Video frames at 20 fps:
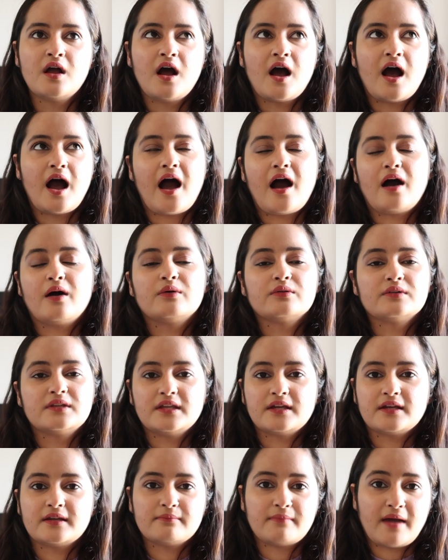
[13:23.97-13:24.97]
how
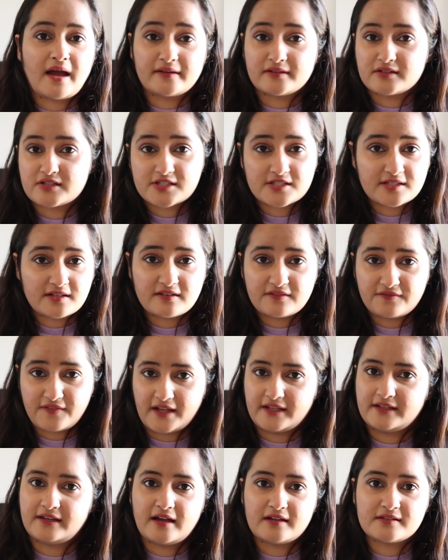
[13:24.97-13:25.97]
they manage their
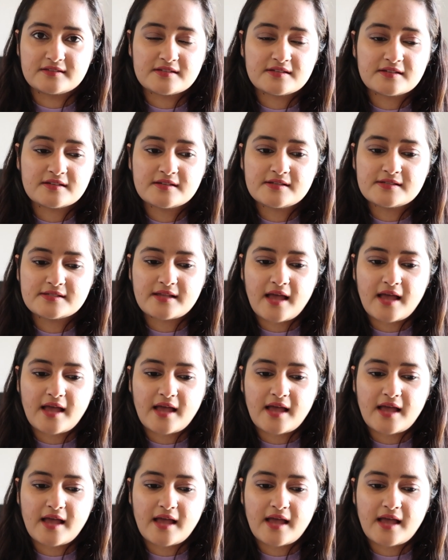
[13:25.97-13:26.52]
finances.